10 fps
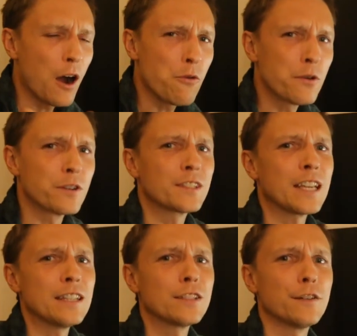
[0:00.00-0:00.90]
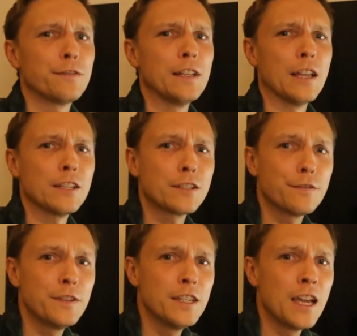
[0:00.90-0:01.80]
our sense of
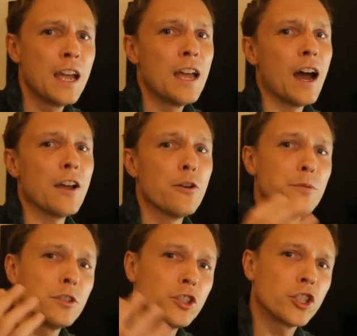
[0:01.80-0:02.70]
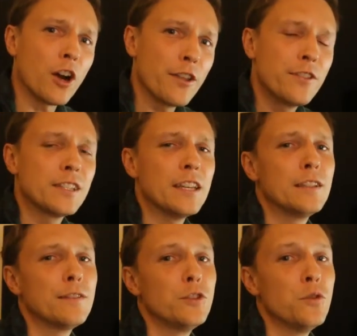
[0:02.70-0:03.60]
philosophy. I hope you enjoyed this
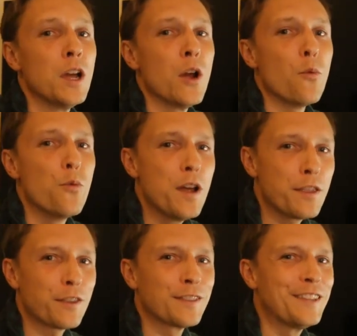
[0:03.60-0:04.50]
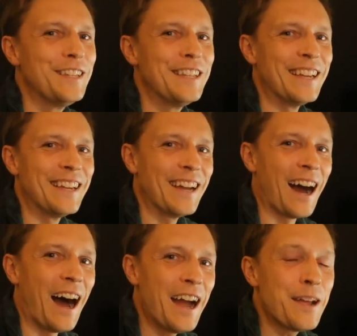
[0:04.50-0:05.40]
interview with the A
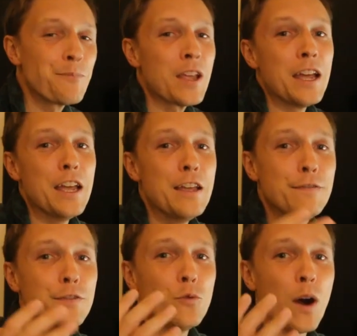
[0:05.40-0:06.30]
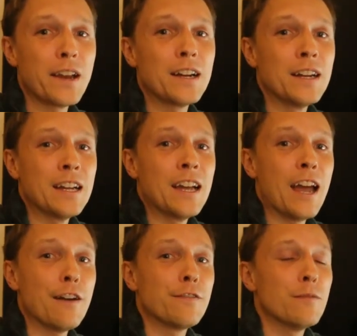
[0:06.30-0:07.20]
I. If you wanna
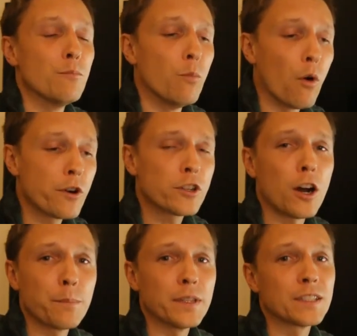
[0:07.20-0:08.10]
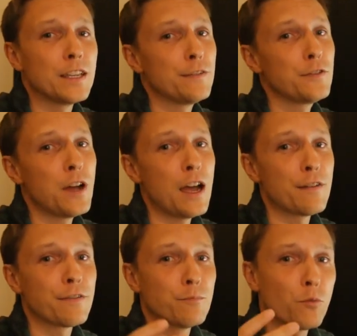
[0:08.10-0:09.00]
have more topics, if you
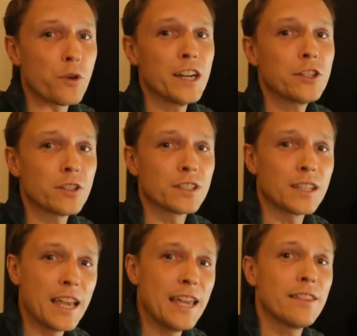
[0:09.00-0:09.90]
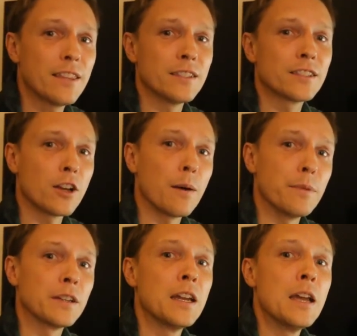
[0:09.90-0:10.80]
have more interest in this
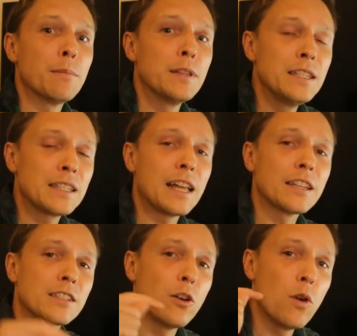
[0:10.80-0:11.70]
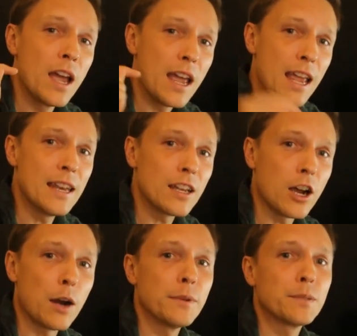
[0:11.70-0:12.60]
topic, please let us know in the
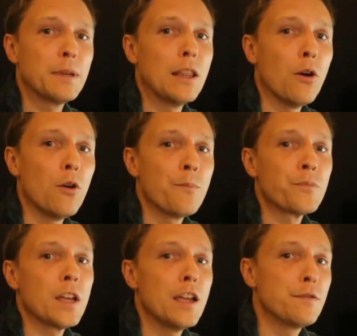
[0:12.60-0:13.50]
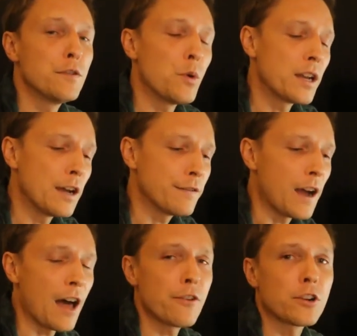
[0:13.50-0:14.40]
comments below. If you wanna have
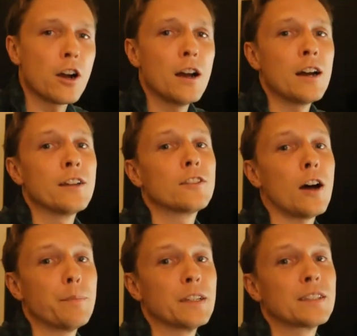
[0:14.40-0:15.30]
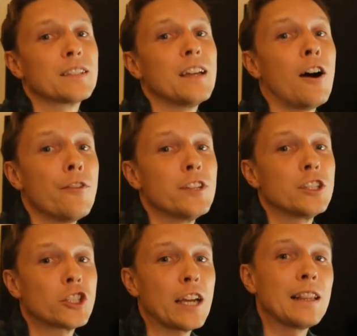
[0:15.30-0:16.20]
other uh, topics on
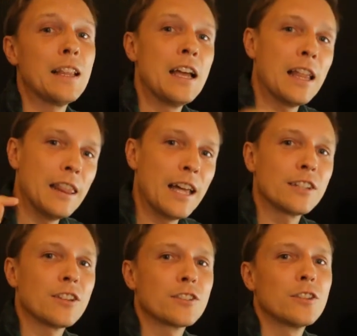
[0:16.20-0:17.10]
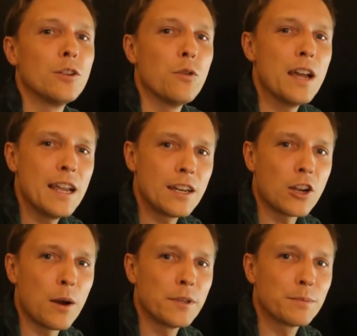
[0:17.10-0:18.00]
this channel, let us also know in the
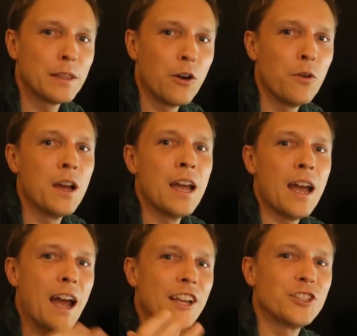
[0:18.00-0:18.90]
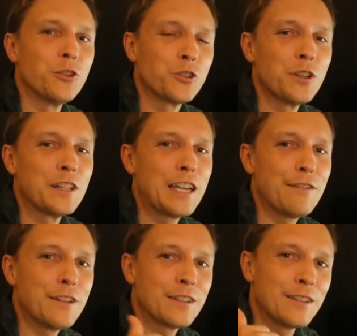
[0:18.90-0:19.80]
comments below. As usual,
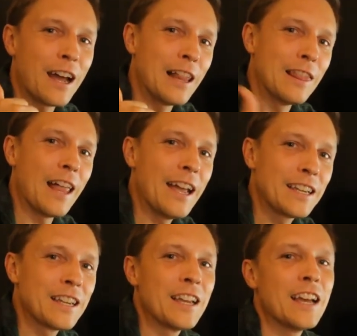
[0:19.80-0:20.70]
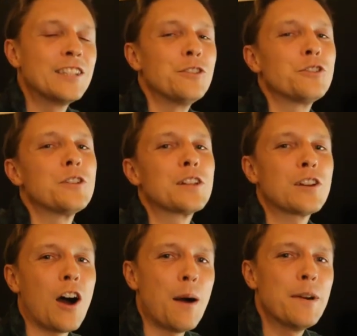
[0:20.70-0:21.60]
give it a like, as usual,
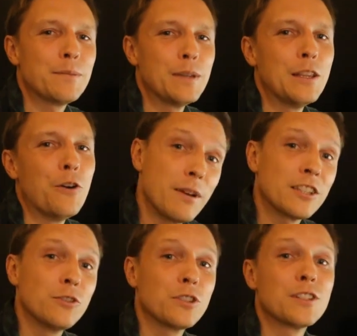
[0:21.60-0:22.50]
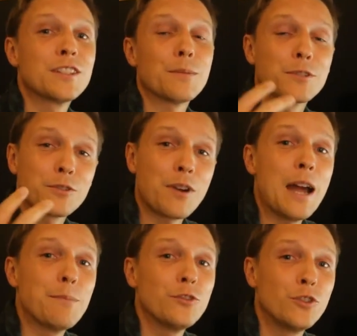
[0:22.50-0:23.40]
comment below, as usual,
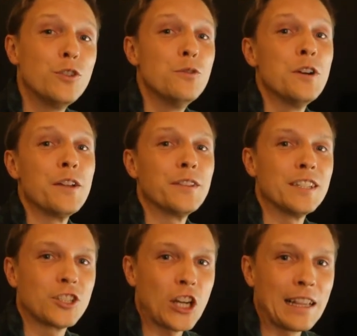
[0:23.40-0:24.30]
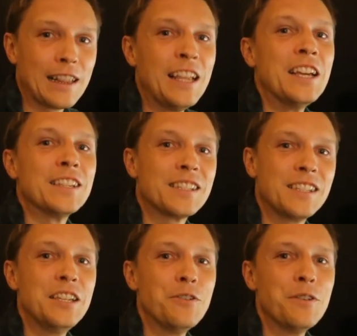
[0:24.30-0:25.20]
subscribe to this channel.
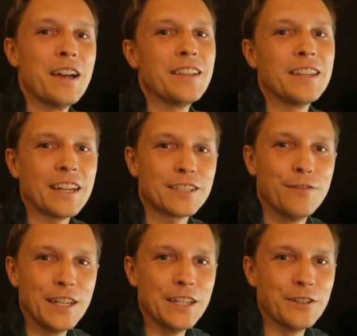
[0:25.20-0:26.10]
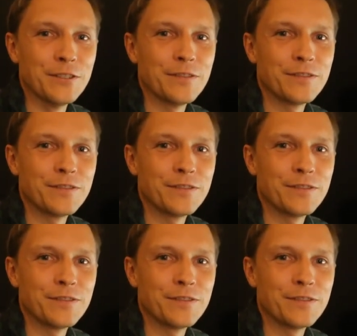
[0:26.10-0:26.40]
See you in the next video.